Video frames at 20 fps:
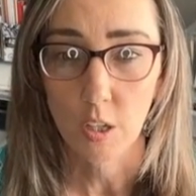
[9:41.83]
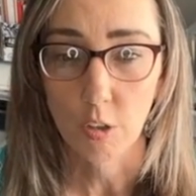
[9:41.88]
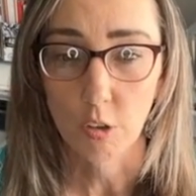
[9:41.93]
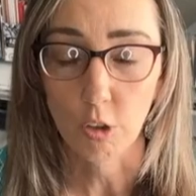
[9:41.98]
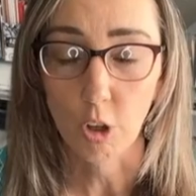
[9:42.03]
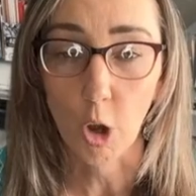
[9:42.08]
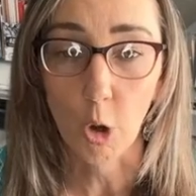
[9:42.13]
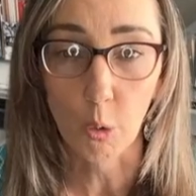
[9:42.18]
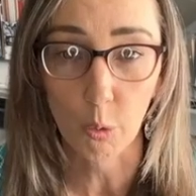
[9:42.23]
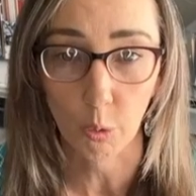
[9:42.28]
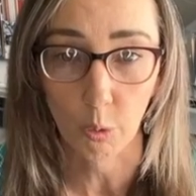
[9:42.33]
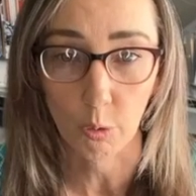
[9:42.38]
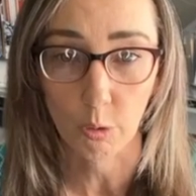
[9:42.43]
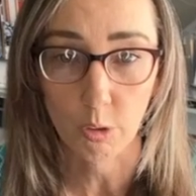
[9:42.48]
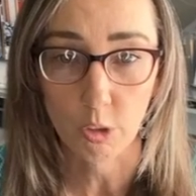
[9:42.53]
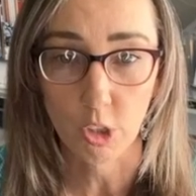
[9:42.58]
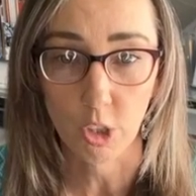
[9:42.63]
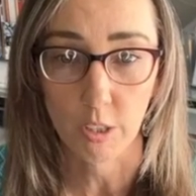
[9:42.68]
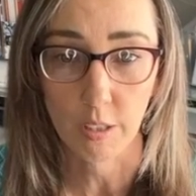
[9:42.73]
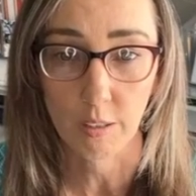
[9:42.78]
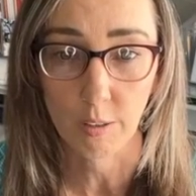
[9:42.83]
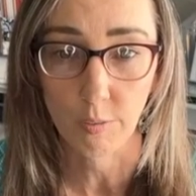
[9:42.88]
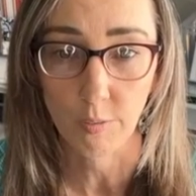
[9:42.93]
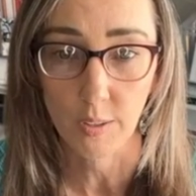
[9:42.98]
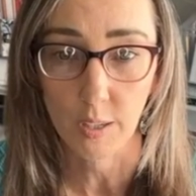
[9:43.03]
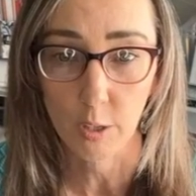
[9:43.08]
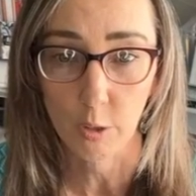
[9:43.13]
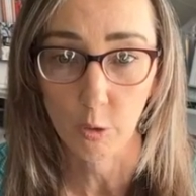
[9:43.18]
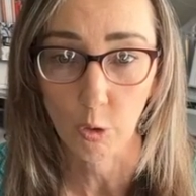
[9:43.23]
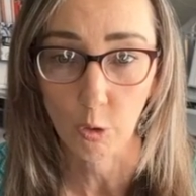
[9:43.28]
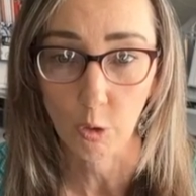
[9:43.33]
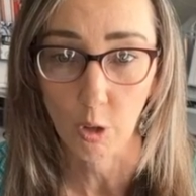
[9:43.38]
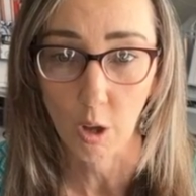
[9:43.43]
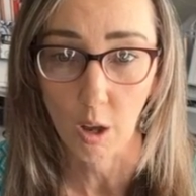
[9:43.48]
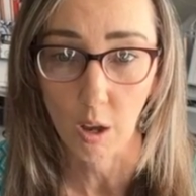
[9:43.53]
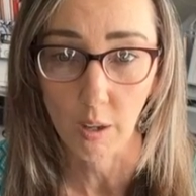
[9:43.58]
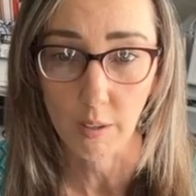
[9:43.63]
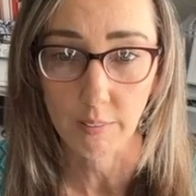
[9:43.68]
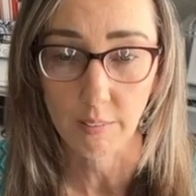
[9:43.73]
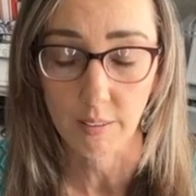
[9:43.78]
total should this vehicle
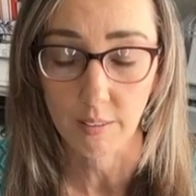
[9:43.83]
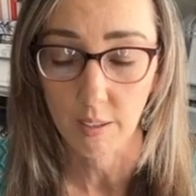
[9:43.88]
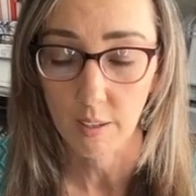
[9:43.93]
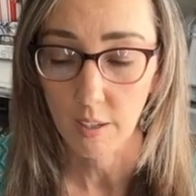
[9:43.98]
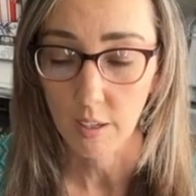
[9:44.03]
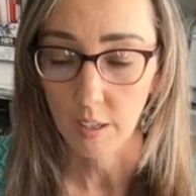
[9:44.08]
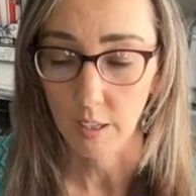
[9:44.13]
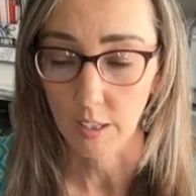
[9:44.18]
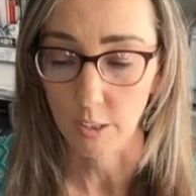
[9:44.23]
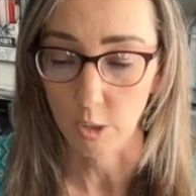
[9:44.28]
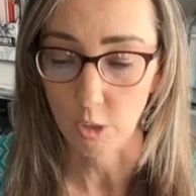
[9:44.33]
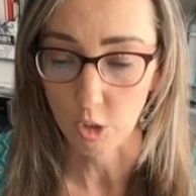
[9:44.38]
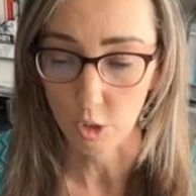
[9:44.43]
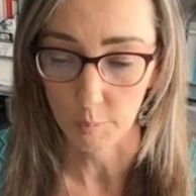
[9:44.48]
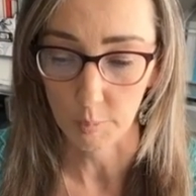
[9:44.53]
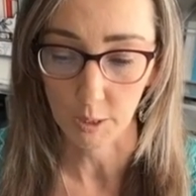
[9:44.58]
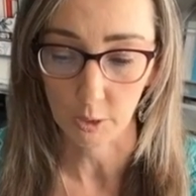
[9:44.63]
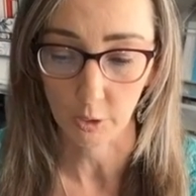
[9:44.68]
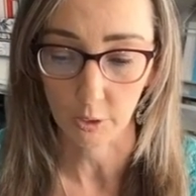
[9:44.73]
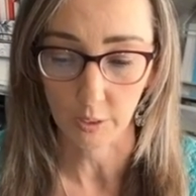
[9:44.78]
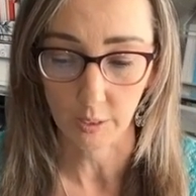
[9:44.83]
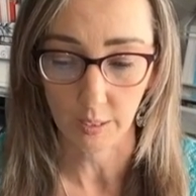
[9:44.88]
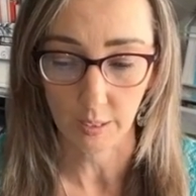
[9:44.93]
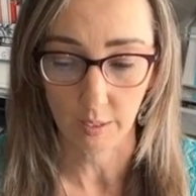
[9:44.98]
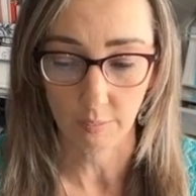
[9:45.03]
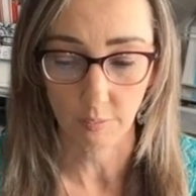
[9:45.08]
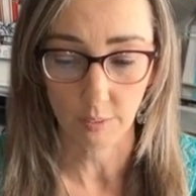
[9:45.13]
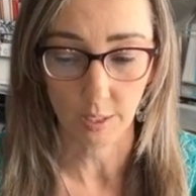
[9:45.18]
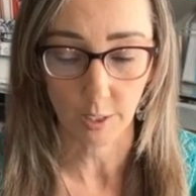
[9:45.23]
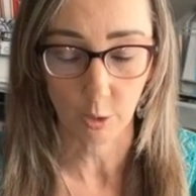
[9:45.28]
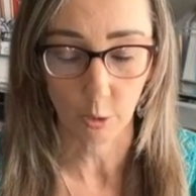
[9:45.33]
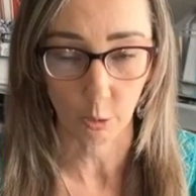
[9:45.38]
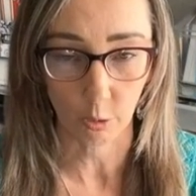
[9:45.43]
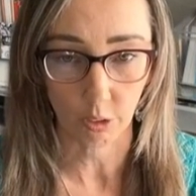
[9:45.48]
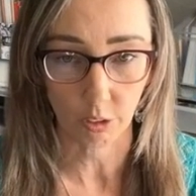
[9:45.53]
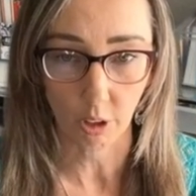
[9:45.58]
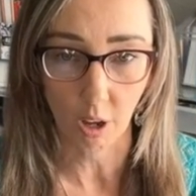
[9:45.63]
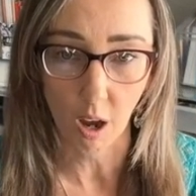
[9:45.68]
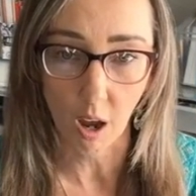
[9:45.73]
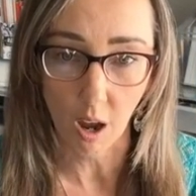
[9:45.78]
cost. And you should be looking at
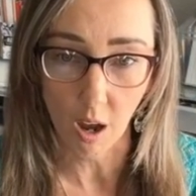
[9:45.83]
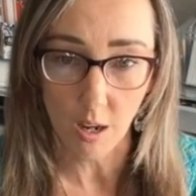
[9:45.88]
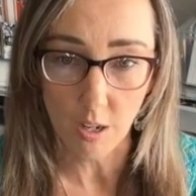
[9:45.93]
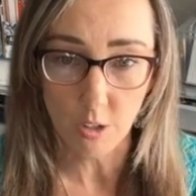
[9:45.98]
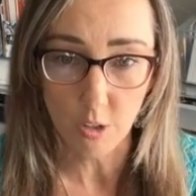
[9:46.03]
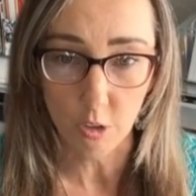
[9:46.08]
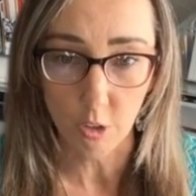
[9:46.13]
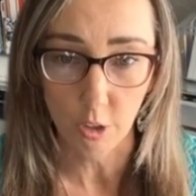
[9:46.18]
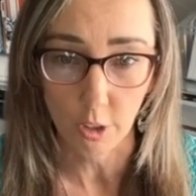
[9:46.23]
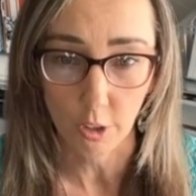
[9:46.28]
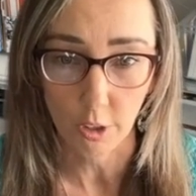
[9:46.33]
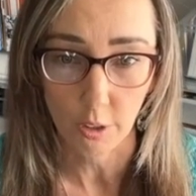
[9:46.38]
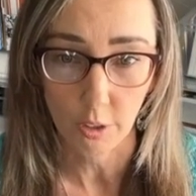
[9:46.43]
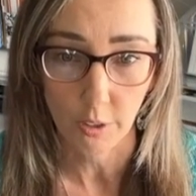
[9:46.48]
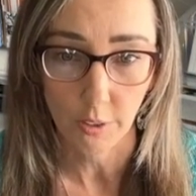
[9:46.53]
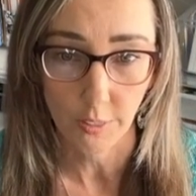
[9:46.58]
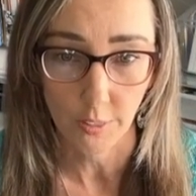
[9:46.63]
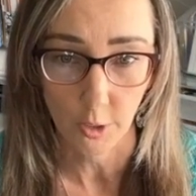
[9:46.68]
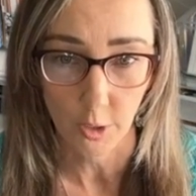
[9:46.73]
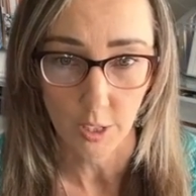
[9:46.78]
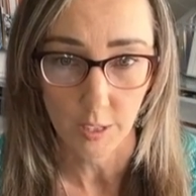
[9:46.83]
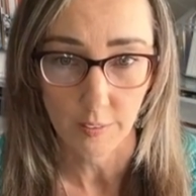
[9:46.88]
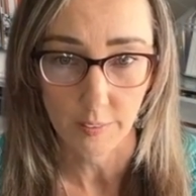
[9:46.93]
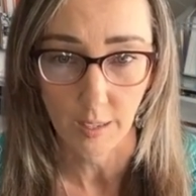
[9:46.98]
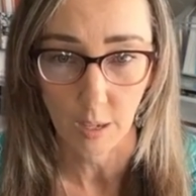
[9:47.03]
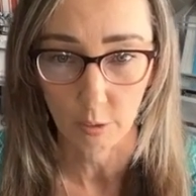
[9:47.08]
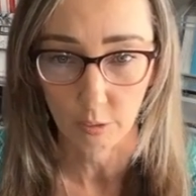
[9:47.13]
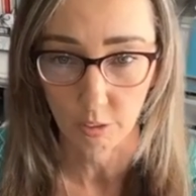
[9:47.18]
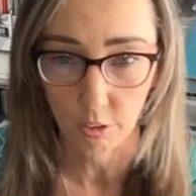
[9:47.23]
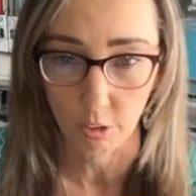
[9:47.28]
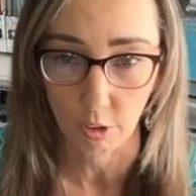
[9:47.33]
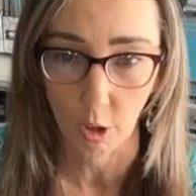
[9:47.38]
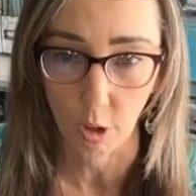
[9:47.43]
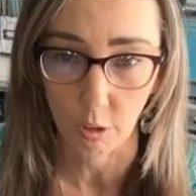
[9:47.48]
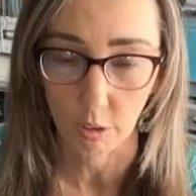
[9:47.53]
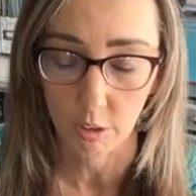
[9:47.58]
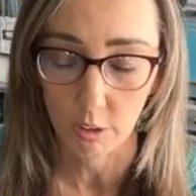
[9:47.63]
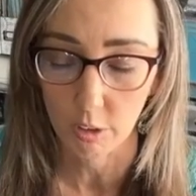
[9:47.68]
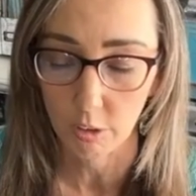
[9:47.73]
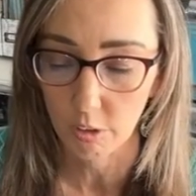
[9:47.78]
vehicles under
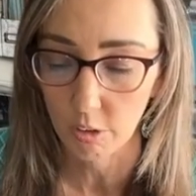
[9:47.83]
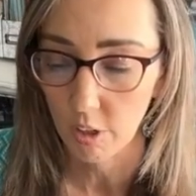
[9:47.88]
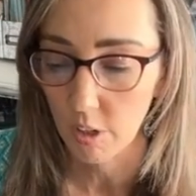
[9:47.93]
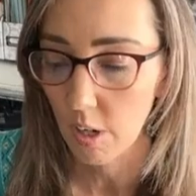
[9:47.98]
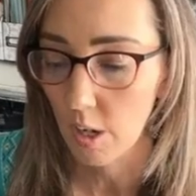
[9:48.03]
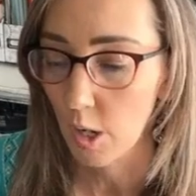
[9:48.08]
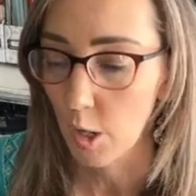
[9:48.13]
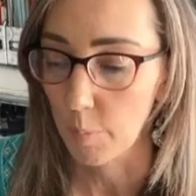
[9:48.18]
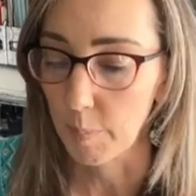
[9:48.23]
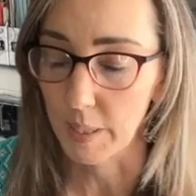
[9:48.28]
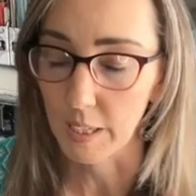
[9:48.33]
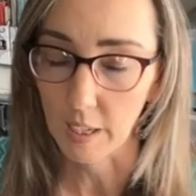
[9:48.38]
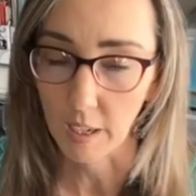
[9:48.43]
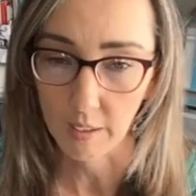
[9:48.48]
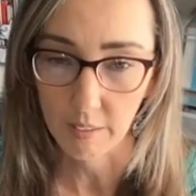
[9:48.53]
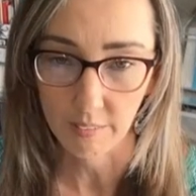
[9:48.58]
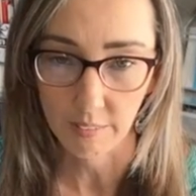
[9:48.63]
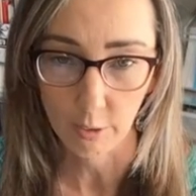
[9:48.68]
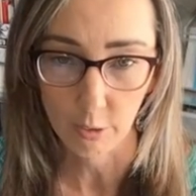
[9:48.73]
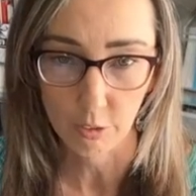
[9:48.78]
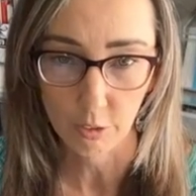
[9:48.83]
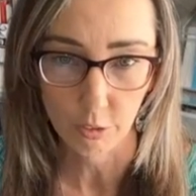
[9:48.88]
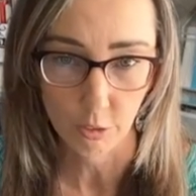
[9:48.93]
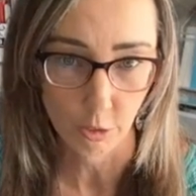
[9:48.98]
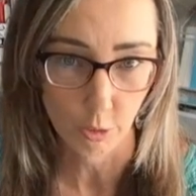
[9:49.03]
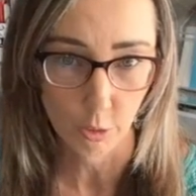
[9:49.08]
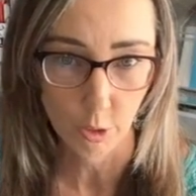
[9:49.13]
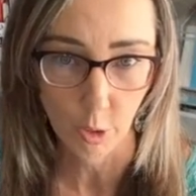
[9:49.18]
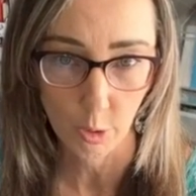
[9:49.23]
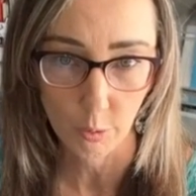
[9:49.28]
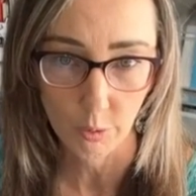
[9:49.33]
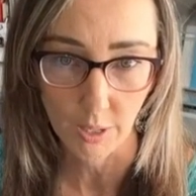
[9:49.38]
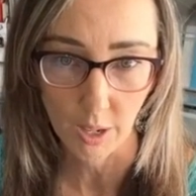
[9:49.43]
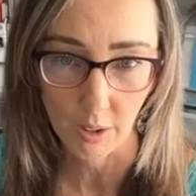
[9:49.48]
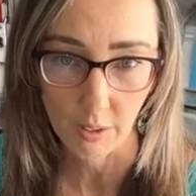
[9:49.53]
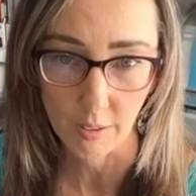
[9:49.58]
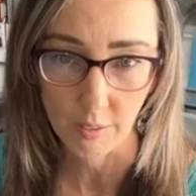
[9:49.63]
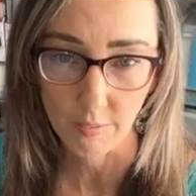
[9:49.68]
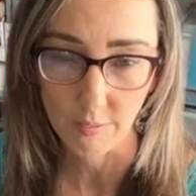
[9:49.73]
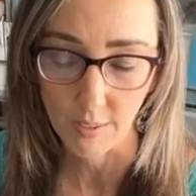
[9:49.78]
$30,000, because those do go
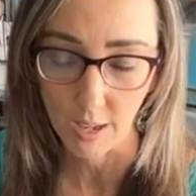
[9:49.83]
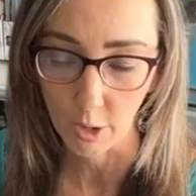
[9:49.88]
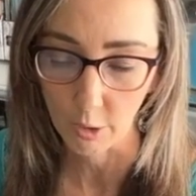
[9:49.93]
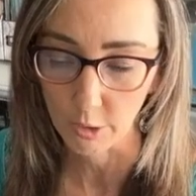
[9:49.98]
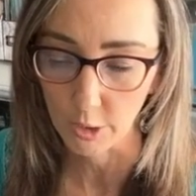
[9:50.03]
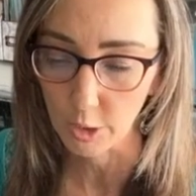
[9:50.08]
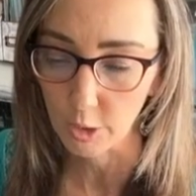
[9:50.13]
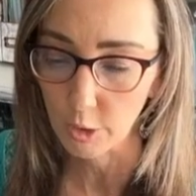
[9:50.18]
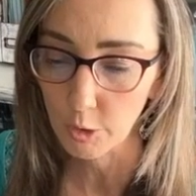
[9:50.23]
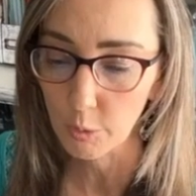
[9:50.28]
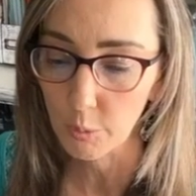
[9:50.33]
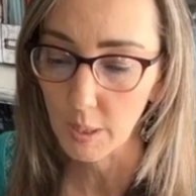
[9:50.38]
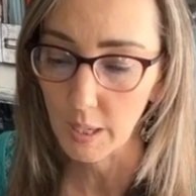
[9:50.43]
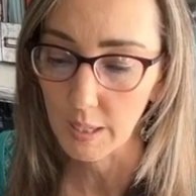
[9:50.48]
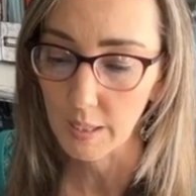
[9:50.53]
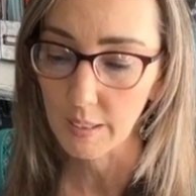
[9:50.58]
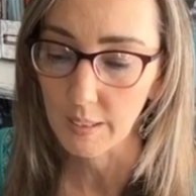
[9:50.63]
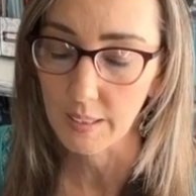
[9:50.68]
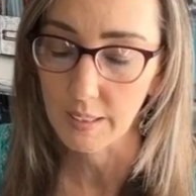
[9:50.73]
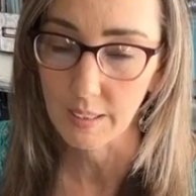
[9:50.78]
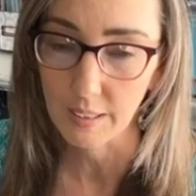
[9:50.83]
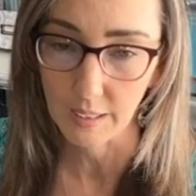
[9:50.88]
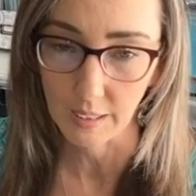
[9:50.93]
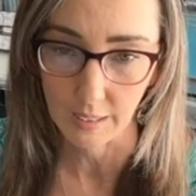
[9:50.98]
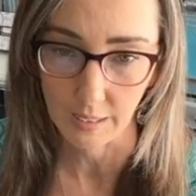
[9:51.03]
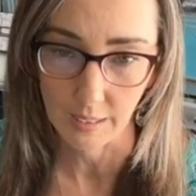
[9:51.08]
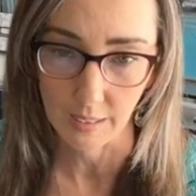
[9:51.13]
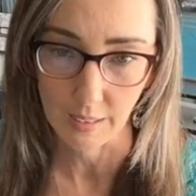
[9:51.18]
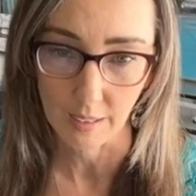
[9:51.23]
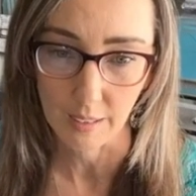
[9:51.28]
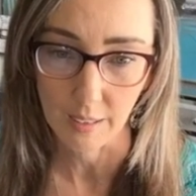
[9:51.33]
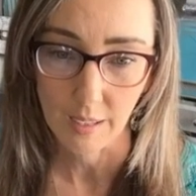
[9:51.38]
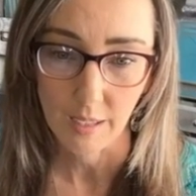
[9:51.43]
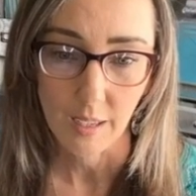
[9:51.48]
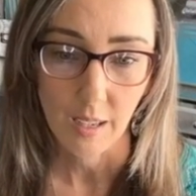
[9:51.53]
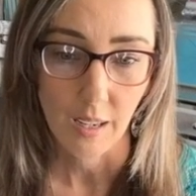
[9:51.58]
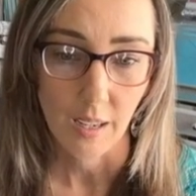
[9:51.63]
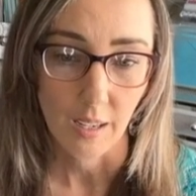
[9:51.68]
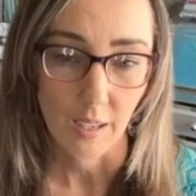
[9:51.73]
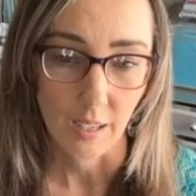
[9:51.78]
down in value. And again,
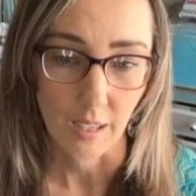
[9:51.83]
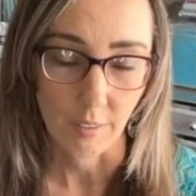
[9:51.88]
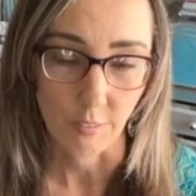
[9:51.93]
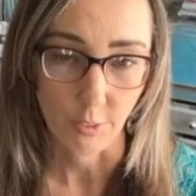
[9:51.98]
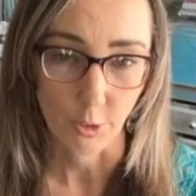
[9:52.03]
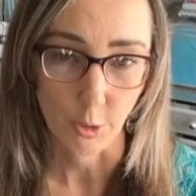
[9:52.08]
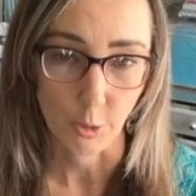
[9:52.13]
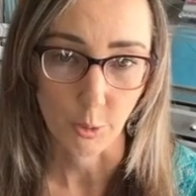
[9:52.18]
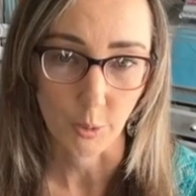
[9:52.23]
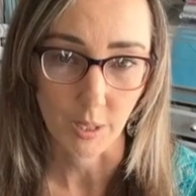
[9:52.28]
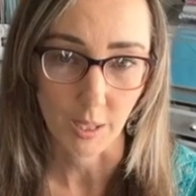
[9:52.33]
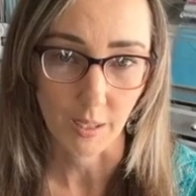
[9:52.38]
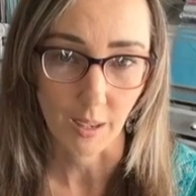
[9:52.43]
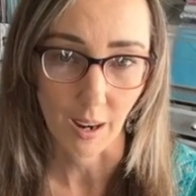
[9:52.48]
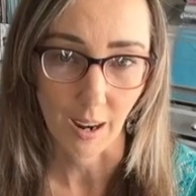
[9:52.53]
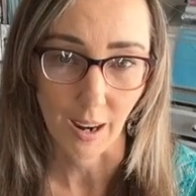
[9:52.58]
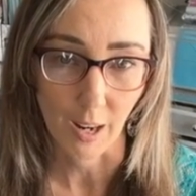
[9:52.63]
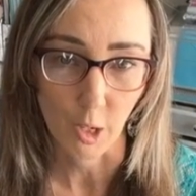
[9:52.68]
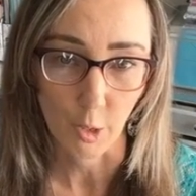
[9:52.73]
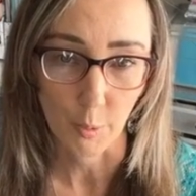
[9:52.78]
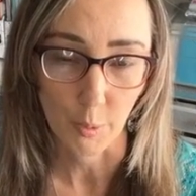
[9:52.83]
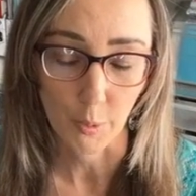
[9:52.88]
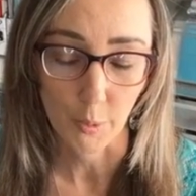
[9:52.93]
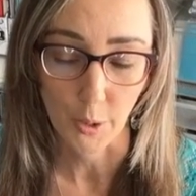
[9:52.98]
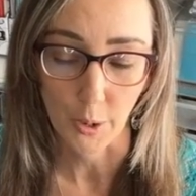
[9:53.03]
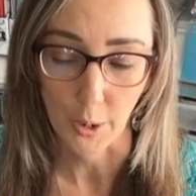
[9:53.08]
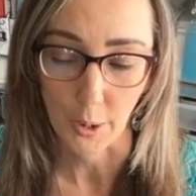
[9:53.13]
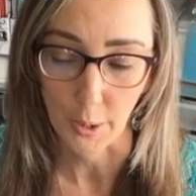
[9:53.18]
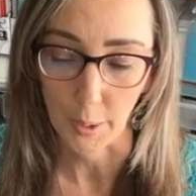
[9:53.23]
if you get a higher